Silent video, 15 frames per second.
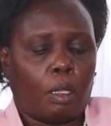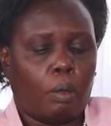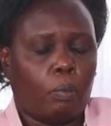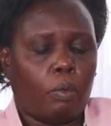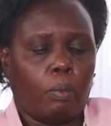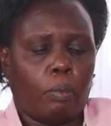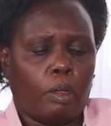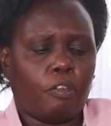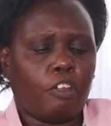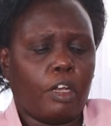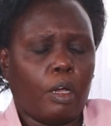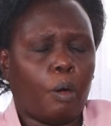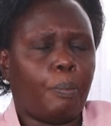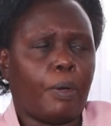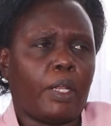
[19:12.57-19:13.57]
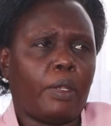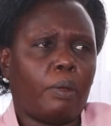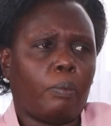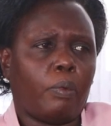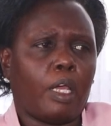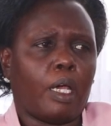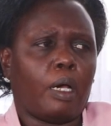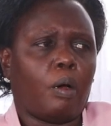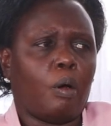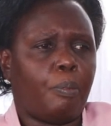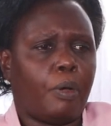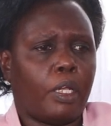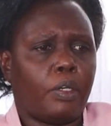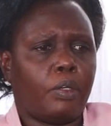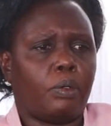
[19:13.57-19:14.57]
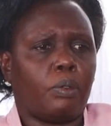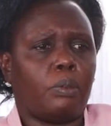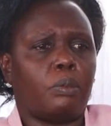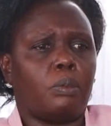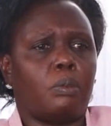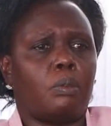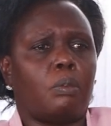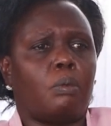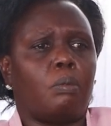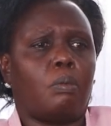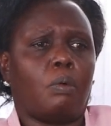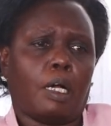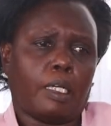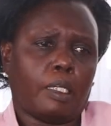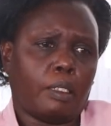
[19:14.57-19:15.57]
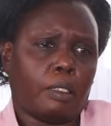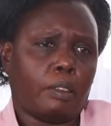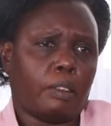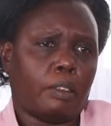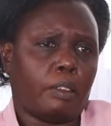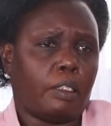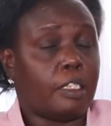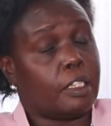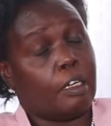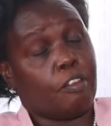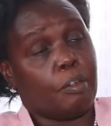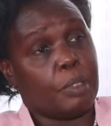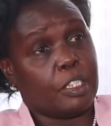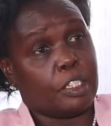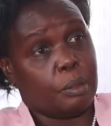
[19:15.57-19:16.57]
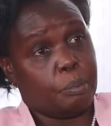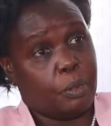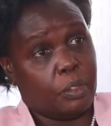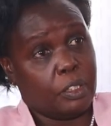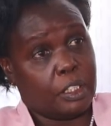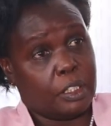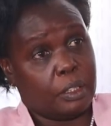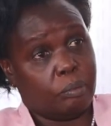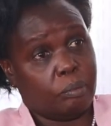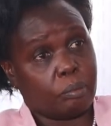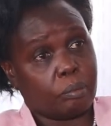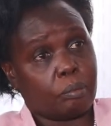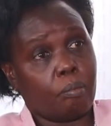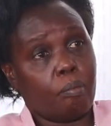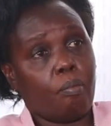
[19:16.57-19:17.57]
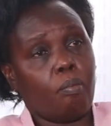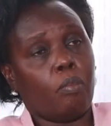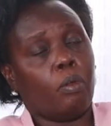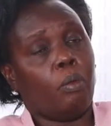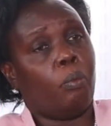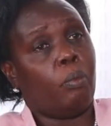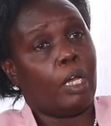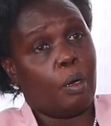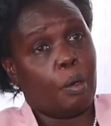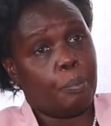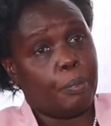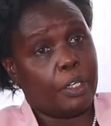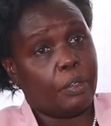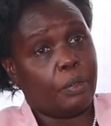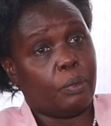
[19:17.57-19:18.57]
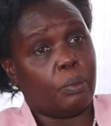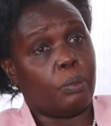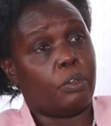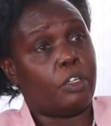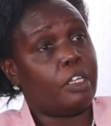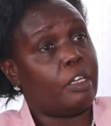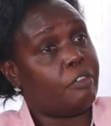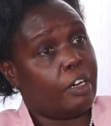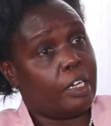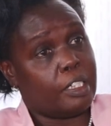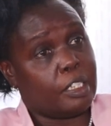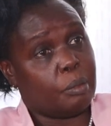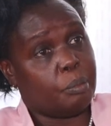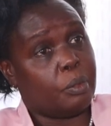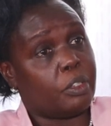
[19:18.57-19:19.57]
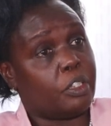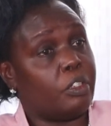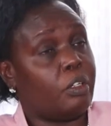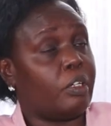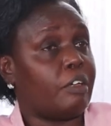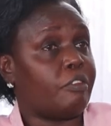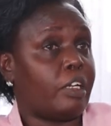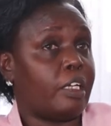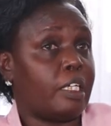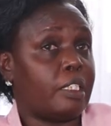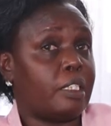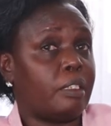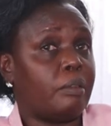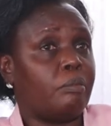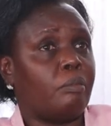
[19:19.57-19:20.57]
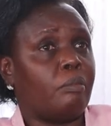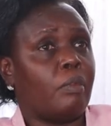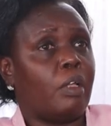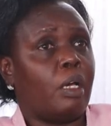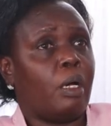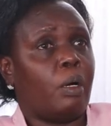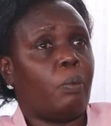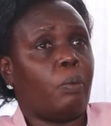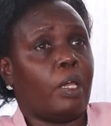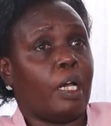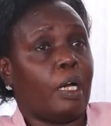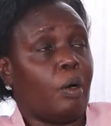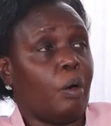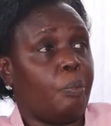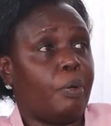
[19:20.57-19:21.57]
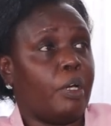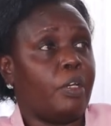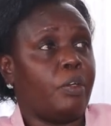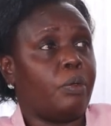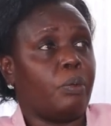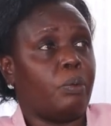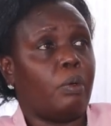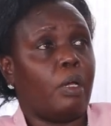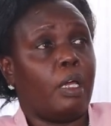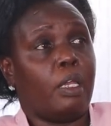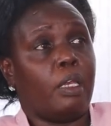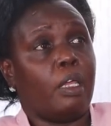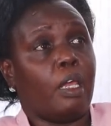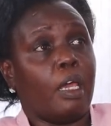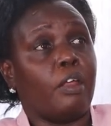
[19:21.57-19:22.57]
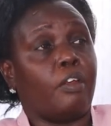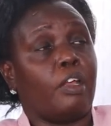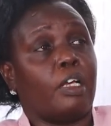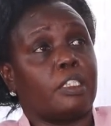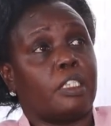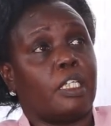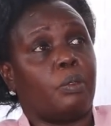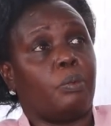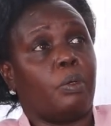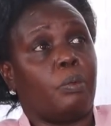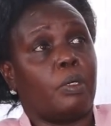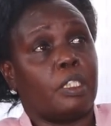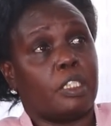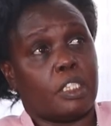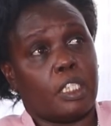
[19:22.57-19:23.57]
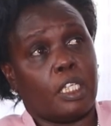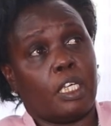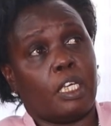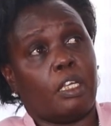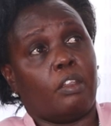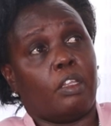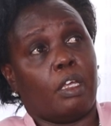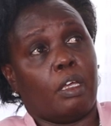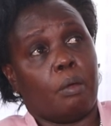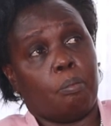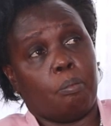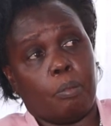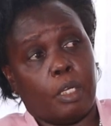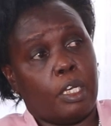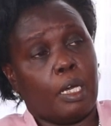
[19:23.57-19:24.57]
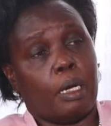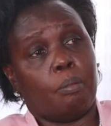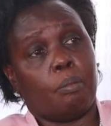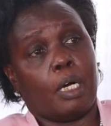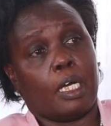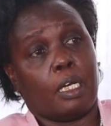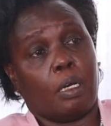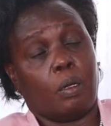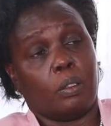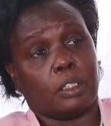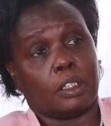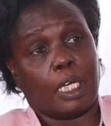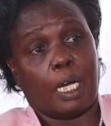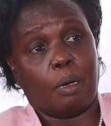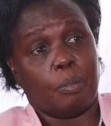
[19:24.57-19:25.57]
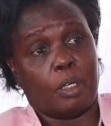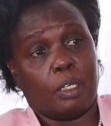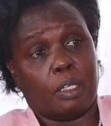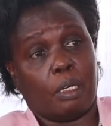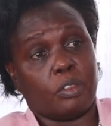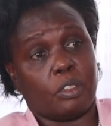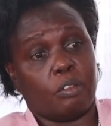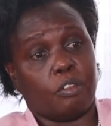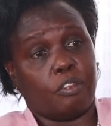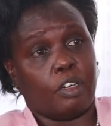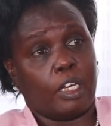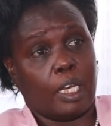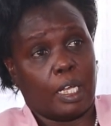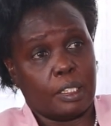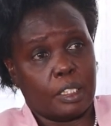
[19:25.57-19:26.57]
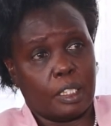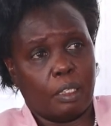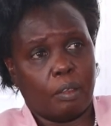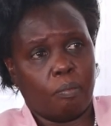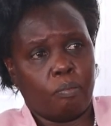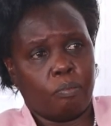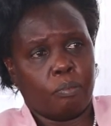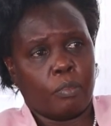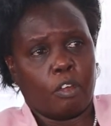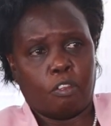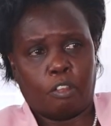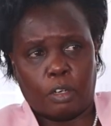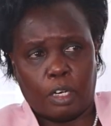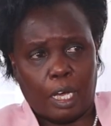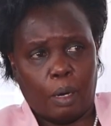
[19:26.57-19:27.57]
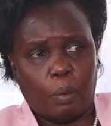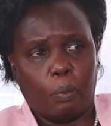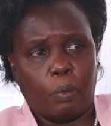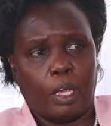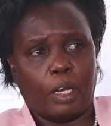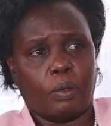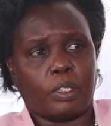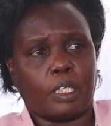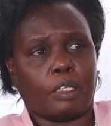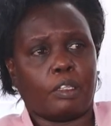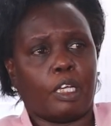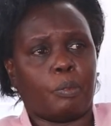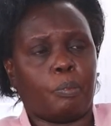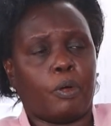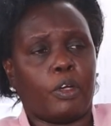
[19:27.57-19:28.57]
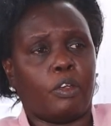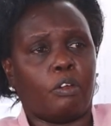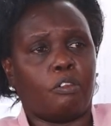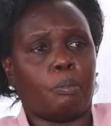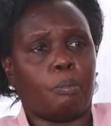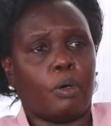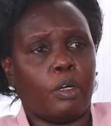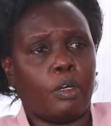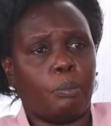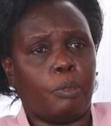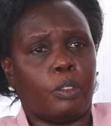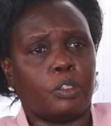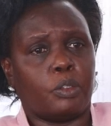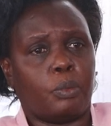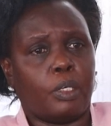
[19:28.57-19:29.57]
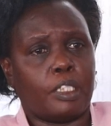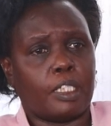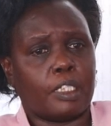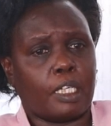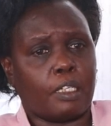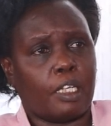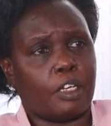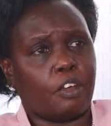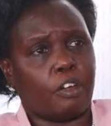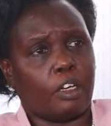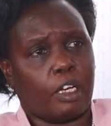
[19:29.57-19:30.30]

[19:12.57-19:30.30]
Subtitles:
We are very open. We are open to, one, this government support. We are open to DFI support, donor funded. We are open to any areas that we will see in the medium and long term in terms of financing. For now, we are not at that point of a bond, because we are just at that